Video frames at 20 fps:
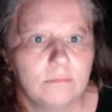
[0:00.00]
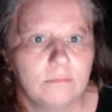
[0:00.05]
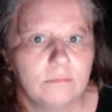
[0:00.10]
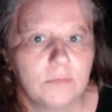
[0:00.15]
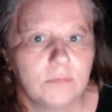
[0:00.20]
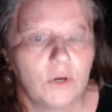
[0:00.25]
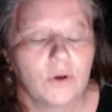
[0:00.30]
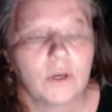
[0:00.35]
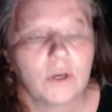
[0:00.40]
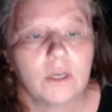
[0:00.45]

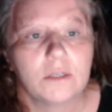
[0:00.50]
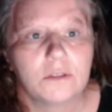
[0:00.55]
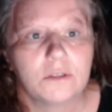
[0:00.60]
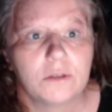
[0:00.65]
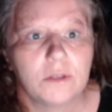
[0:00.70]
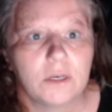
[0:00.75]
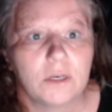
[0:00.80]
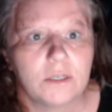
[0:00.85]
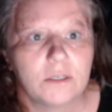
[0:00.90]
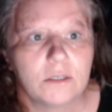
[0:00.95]
Okay, so
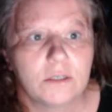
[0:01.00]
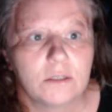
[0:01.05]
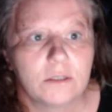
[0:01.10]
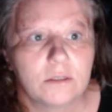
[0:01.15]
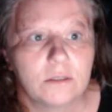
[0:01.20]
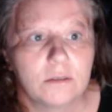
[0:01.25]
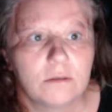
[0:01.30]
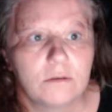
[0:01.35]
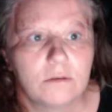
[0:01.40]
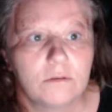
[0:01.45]
that just
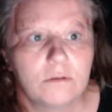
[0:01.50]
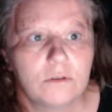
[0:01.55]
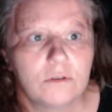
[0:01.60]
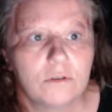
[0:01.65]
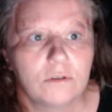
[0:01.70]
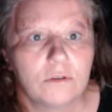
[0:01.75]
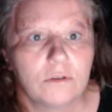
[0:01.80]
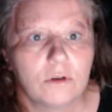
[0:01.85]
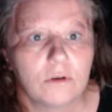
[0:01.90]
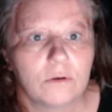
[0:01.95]

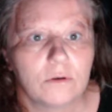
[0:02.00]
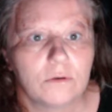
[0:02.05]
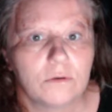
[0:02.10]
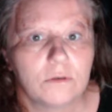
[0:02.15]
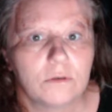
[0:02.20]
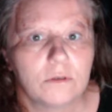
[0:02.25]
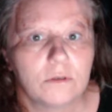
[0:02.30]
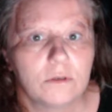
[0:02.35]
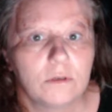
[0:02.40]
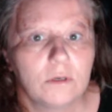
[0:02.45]

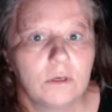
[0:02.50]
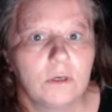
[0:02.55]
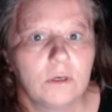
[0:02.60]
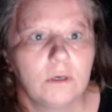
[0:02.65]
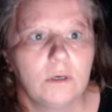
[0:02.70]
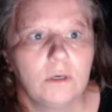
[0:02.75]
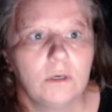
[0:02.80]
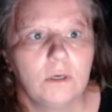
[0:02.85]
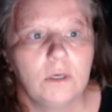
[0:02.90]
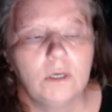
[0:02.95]
shows
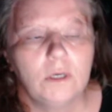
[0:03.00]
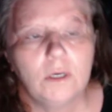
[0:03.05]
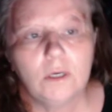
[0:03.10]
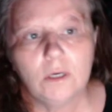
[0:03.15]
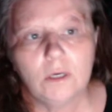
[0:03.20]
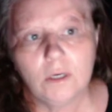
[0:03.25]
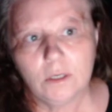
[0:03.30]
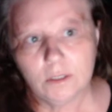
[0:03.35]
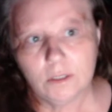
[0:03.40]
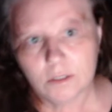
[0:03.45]

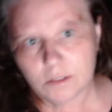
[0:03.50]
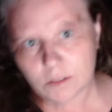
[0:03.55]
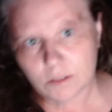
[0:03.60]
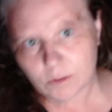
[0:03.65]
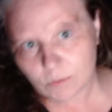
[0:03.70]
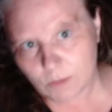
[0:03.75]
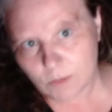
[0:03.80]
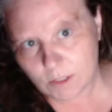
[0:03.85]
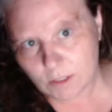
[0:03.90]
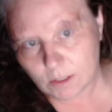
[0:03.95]
the
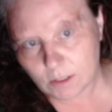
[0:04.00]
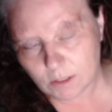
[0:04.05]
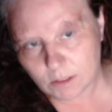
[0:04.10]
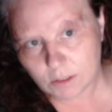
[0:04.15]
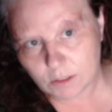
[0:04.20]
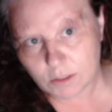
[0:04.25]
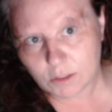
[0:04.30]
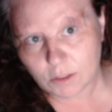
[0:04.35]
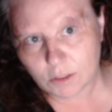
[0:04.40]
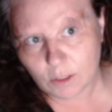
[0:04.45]
screen that
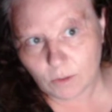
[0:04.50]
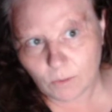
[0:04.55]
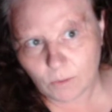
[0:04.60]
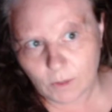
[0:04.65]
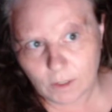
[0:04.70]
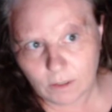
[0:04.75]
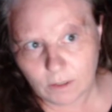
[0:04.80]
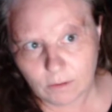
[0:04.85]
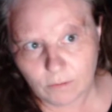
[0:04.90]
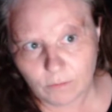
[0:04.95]
it's
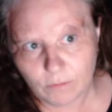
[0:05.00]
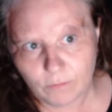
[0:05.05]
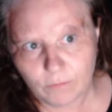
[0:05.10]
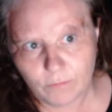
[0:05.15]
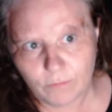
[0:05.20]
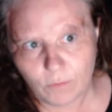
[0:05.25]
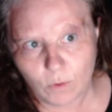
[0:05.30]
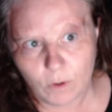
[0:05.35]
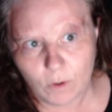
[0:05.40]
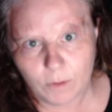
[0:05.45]
showing
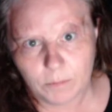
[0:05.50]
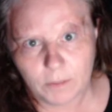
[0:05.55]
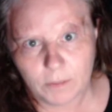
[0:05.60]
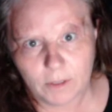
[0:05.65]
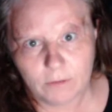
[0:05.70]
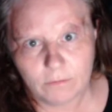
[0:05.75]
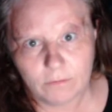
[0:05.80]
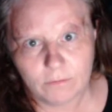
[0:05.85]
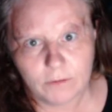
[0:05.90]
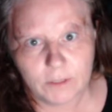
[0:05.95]
for
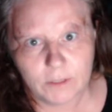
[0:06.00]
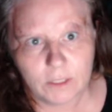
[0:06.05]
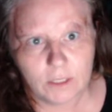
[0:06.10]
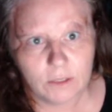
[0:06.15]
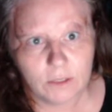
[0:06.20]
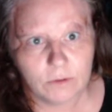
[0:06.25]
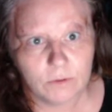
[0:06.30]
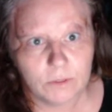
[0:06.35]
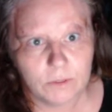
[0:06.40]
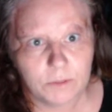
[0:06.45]
my
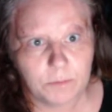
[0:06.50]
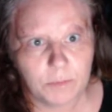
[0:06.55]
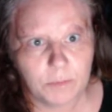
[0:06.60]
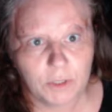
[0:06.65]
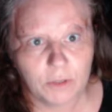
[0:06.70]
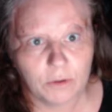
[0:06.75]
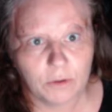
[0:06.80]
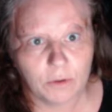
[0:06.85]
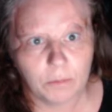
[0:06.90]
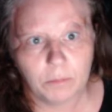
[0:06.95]
video is
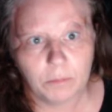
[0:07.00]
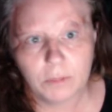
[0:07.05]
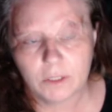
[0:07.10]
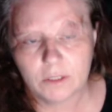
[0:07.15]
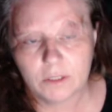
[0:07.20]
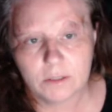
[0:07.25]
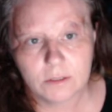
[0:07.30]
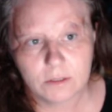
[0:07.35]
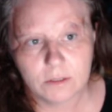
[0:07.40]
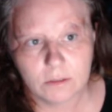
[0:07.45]
bigger, but
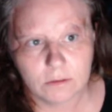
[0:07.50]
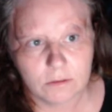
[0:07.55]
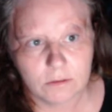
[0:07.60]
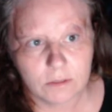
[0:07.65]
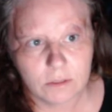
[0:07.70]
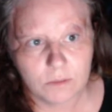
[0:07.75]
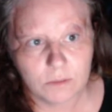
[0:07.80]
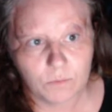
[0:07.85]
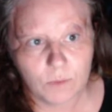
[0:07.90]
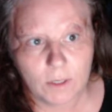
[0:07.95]
it still
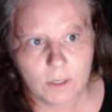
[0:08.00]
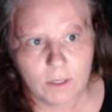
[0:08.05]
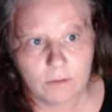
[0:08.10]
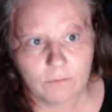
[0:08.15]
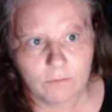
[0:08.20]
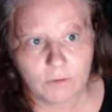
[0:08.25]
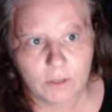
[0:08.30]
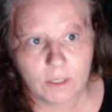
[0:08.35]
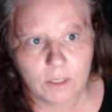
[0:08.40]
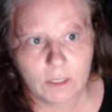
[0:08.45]
says waiting
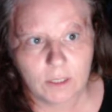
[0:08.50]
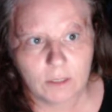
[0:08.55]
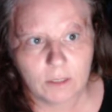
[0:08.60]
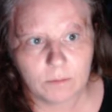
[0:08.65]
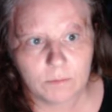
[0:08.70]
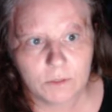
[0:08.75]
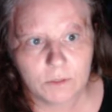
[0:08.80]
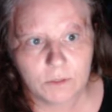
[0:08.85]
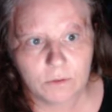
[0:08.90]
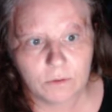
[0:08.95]
for
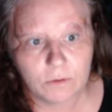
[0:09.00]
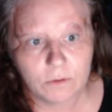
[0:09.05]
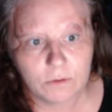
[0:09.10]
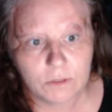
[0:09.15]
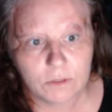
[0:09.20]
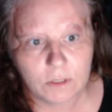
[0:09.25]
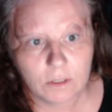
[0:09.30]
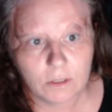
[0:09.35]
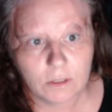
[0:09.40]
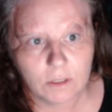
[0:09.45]
cam, so there's
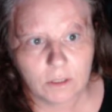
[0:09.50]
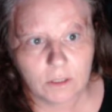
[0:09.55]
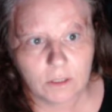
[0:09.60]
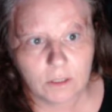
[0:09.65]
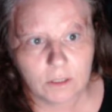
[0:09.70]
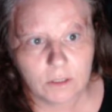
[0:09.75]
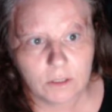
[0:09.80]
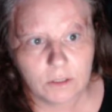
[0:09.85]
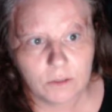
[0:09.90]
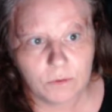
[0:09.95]
nothing I
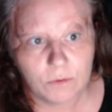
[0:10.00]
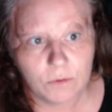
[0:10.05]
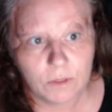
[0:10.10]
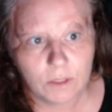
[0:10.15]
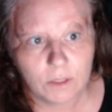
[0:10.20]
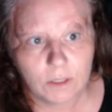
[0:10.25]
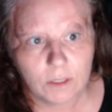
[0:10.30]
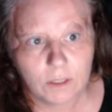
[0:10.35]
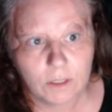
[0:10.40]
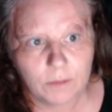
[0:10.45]
can do with
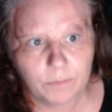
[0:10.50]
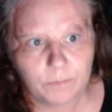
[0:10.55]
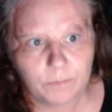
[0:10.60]
that.